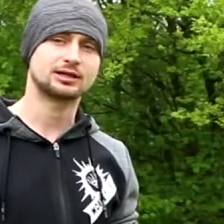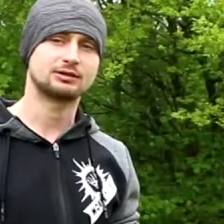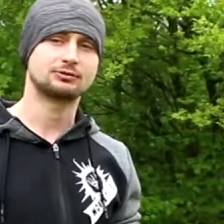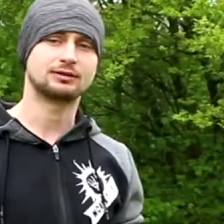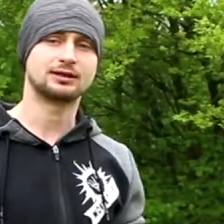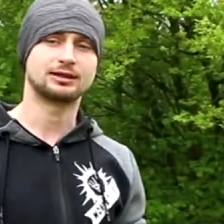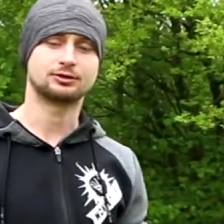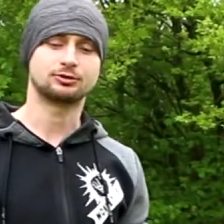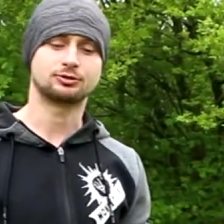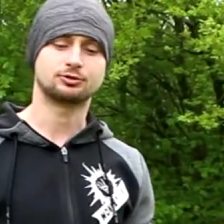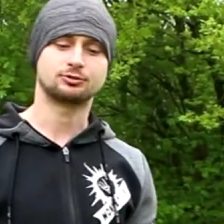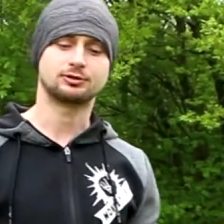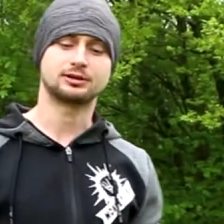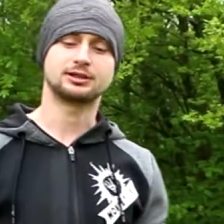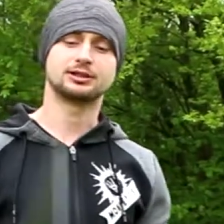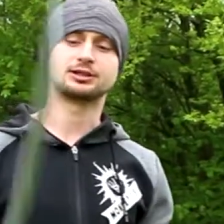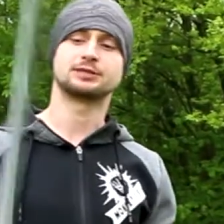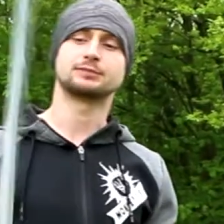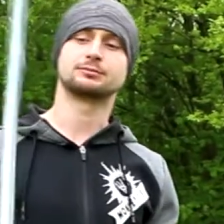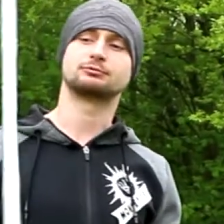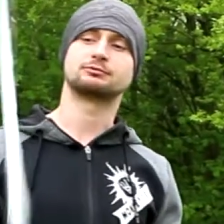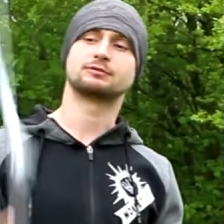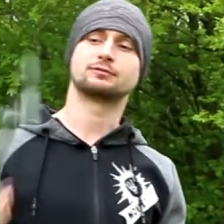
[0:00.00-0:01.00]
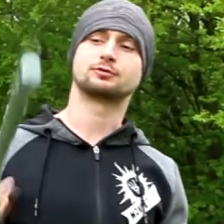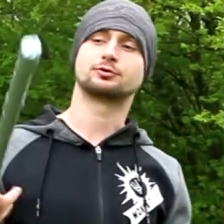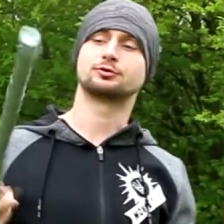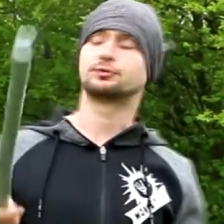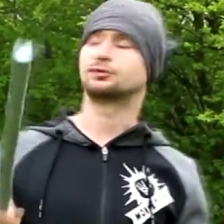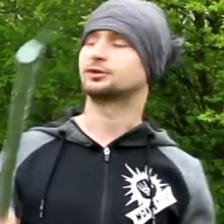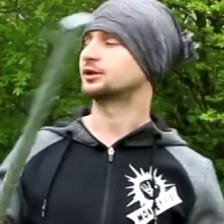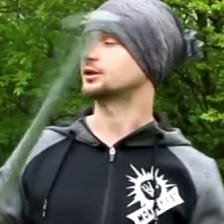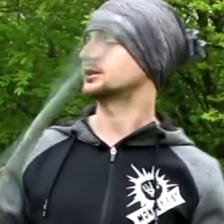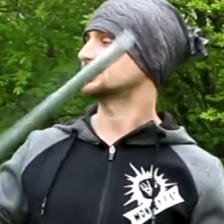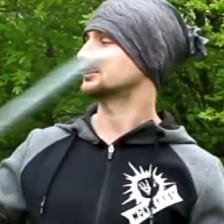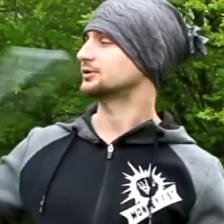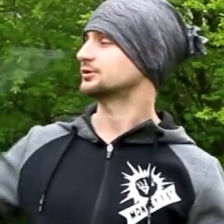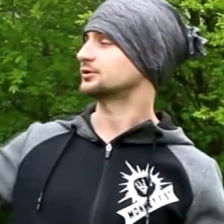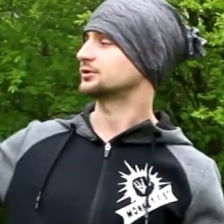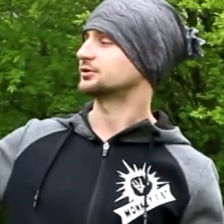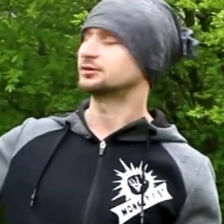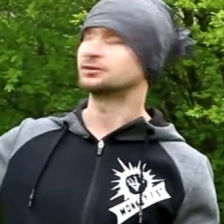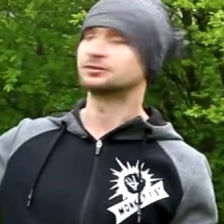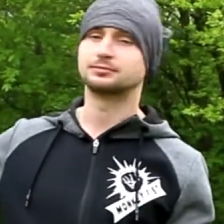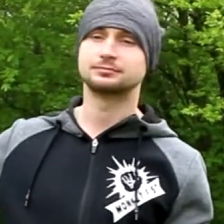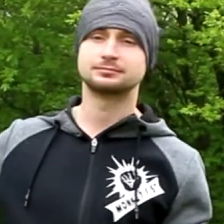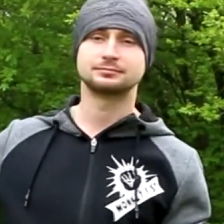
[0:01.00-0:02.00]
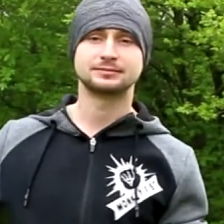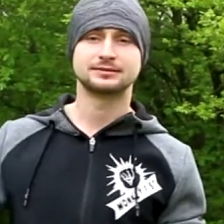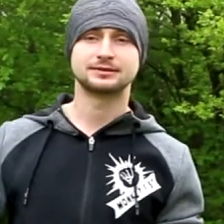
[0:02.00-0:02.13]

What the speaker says: I would like to train it a bit with Gunther, so